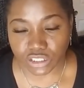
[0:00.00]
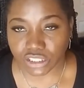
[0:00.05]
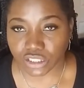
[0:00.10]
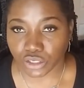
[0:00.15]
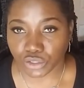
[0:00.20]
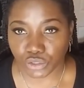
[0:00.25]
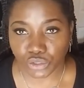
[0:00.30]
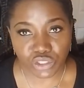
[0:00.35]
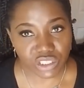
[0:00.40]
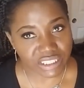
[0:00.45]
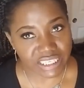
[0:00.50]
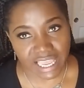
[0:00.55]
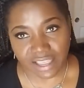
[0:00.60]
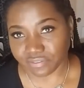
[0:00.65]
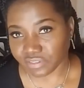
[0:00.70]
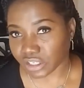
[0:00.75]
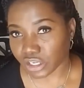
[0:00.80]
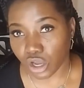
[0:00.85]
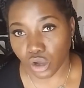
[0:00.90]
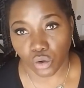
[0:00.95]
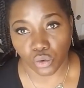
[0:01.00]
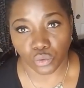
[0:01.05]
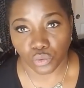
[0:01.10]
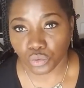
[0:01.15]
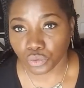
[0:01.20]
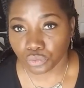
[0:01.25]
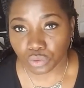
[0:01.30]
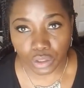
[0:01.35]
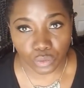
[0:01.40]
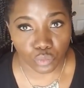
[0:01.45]
So you just have to go
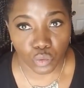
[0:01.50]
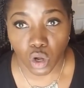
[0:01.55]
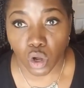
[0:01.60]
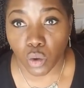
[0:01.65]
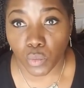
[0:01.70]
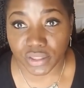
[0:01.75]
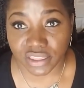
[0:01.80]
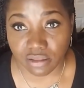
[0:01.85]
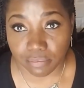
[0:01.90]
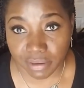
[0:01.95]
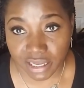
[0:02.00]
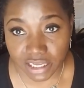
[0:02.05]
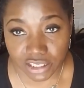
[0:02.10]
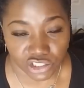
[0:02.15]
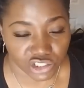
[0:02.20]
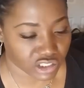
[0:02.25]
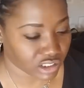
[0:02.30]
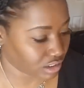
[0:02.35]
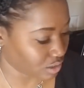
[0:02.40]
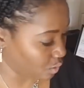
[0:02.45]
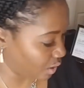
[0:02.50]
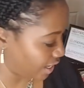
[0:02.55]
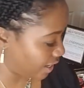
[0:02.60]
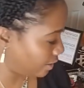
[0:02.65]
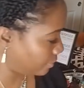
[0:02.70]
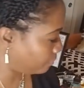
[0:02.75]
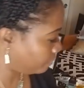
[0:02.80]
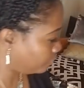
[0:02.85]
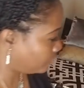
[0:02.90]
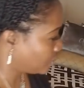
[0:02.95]
and roll with the punches, okay?
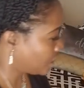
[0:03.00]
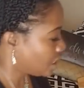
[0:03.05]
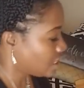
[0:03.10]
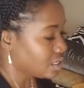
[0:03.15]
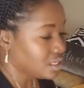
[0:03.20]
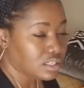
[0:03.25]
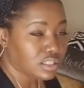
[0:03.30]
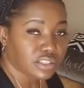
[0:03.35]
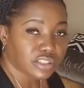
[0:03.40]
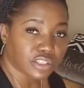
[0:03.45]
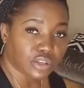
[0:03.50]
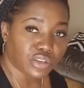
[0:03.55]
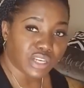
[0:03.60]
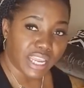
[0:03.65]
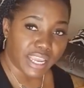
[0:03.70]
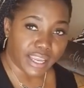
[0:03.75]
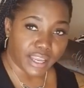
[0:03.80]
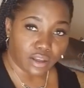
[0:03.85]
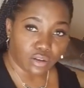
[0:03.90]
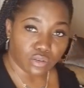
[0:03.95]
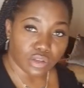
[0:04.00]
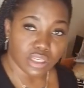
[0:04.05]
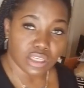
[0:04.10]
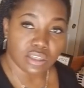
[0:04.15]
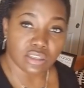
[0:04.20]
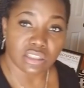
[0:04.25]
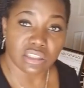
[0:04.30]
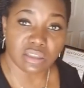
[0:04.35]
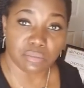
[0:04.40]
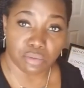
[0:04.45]
So now,
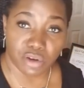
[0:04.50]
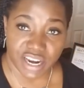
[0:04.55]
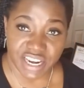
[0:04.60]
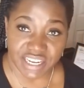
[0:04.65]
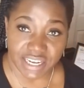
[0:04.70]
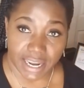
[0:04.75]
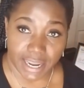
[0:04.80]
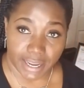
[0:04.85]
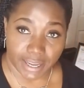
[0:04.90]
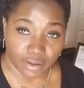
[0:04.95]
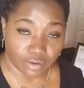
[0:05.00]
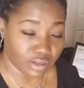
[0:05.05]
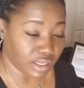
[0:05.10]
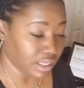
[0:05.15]
the breakdown.